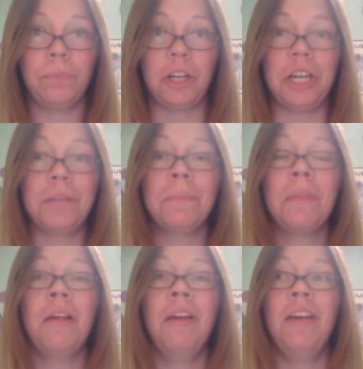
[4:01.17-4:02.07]
All right?
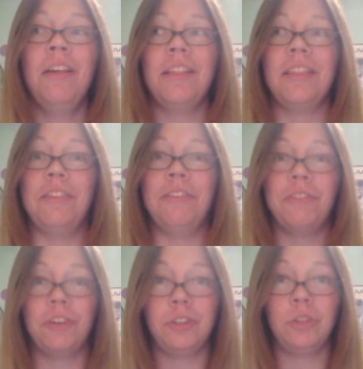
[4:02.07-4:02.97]
The
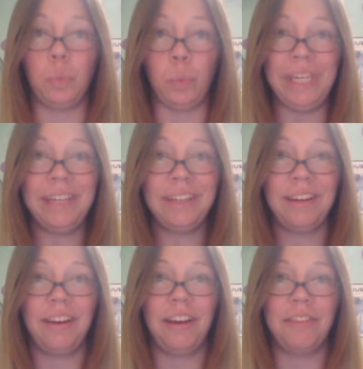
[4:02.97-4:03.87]
first
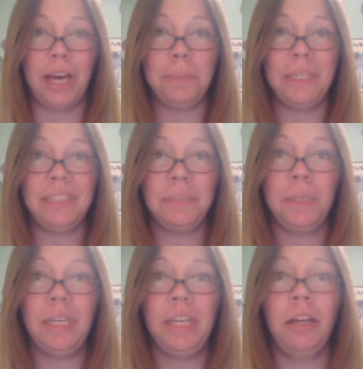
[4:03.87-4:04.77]
week of
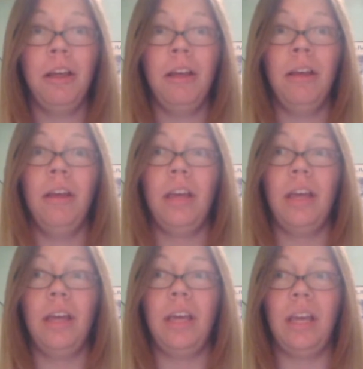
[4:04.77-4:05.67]
IBDP
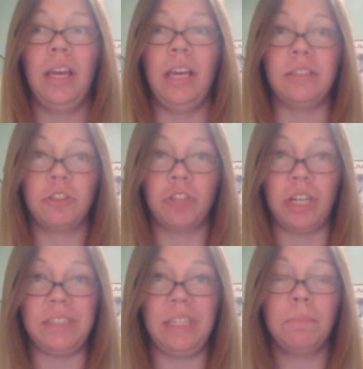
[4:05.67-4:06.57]
is
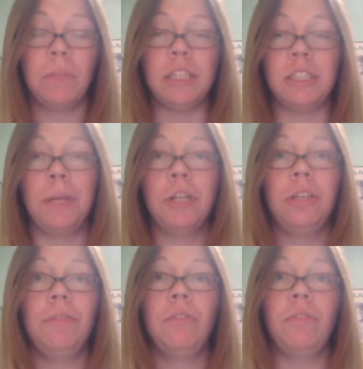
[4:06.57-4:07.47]
crazy,
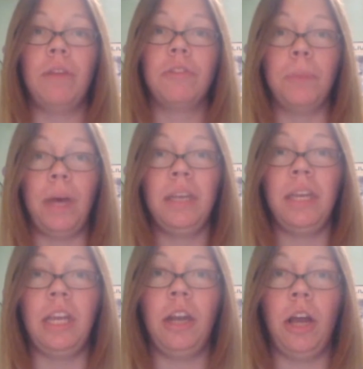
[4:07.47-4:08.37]
especially if you've never been
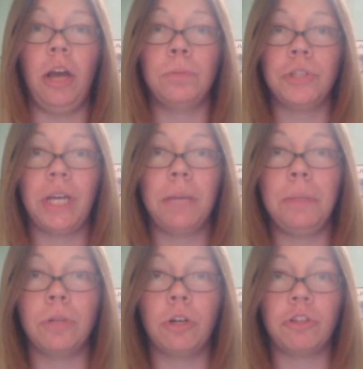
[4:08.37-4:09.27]
in a
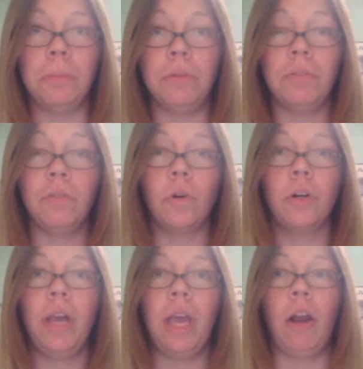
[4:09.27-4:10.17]
pre-IB program
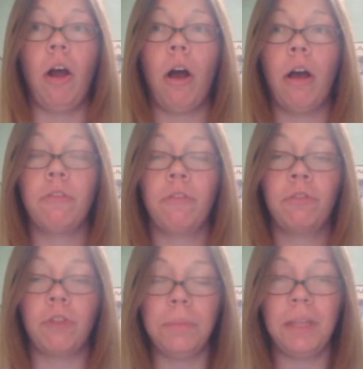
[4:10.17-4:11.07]
before, and
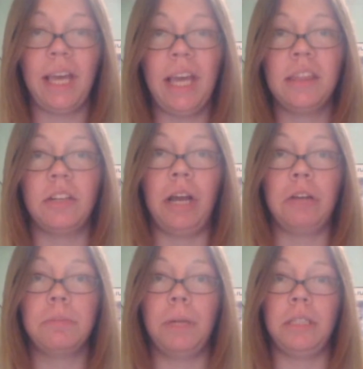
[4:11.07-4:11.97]
from the gate, they're now
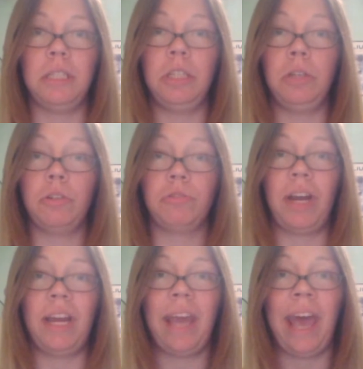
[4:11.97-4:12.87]
expecting you to
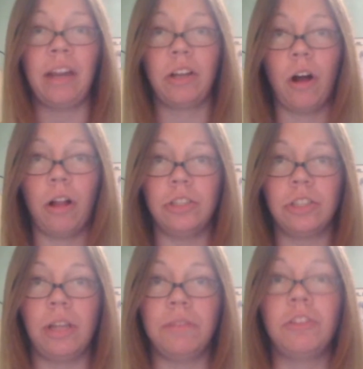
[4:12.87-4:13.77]
write at a
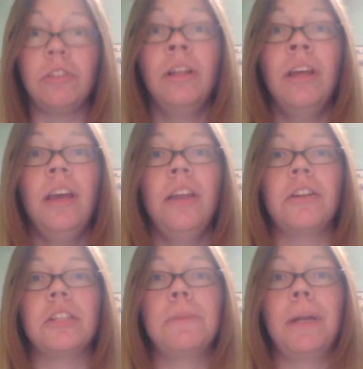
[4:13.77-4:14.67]
college level.
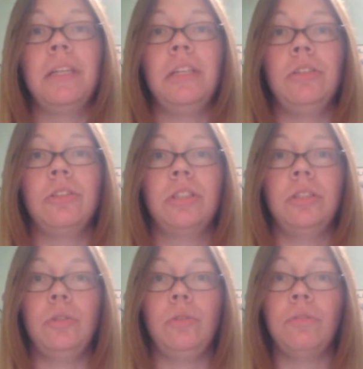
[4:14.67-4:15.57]
They're expecting you
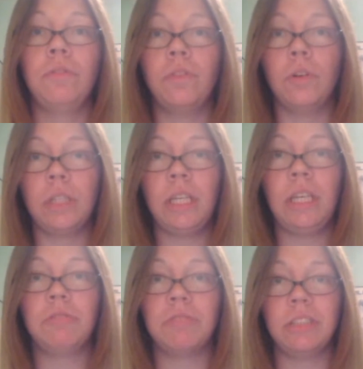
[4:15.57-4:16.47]
to
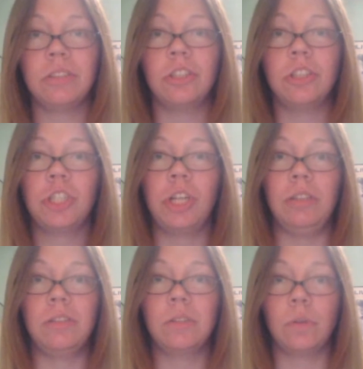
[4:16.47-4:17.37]
fully research
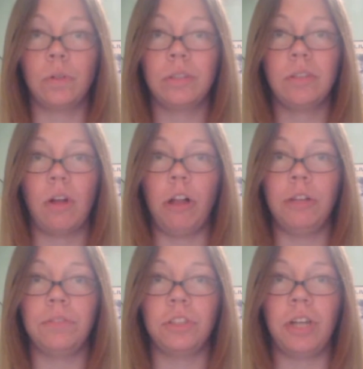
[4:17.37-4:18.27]
and source all
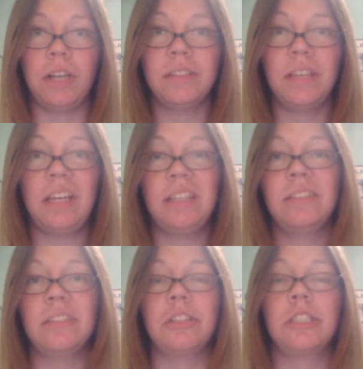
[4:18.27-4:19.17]
of your
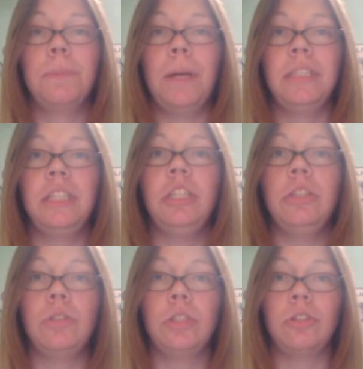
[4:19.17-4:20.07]
essays. They're expecting
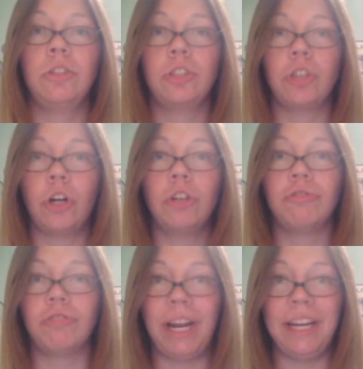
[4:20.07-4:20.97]
you to start
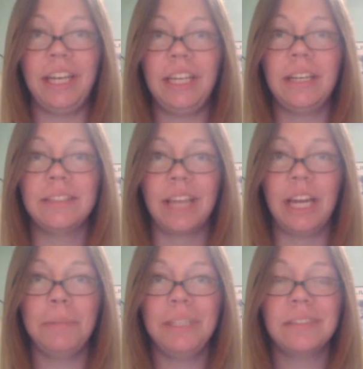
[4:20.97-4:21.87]
writing
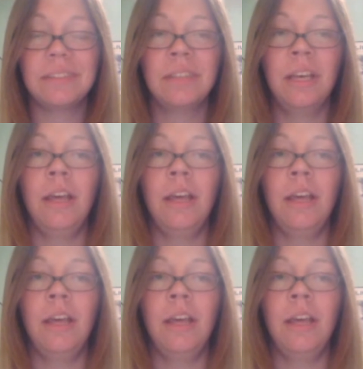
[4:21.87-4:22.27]
assignments.